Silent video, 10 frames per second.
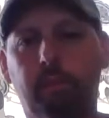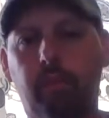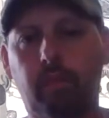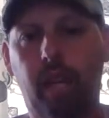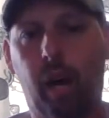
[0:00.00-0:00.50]

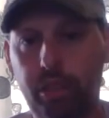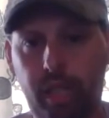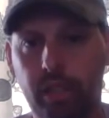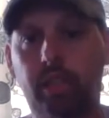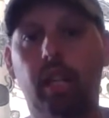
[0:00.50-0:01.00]
I will say
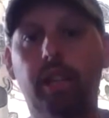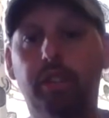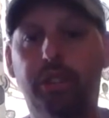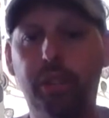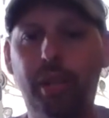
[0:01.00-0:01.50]
this:
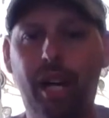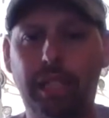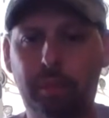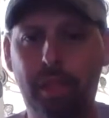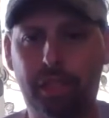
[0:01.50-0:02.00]
do not
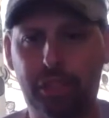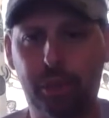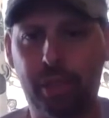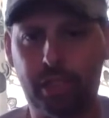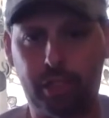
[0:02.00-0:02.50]
expect to do
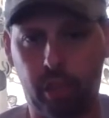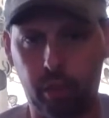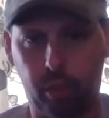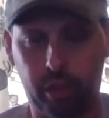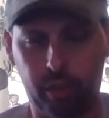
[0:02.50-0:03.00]
any
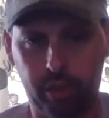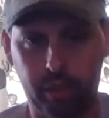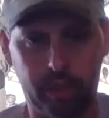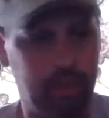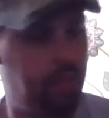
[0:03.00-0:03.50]
soloing on
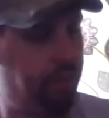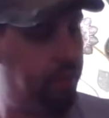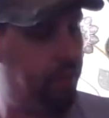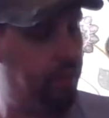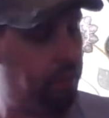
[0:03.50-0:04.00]
this. If
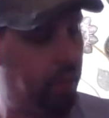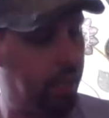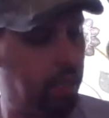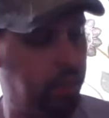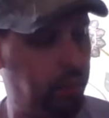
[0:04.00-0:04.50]
you plan
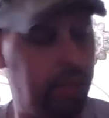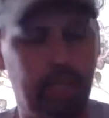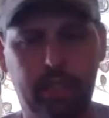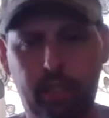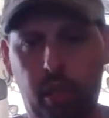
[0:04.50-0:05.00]
on doing any
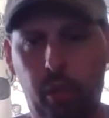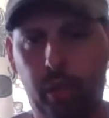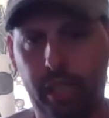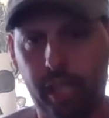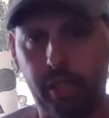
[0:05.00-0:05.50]
soloing
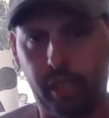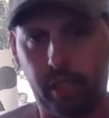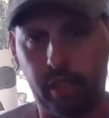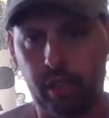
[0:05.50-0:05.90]
down here,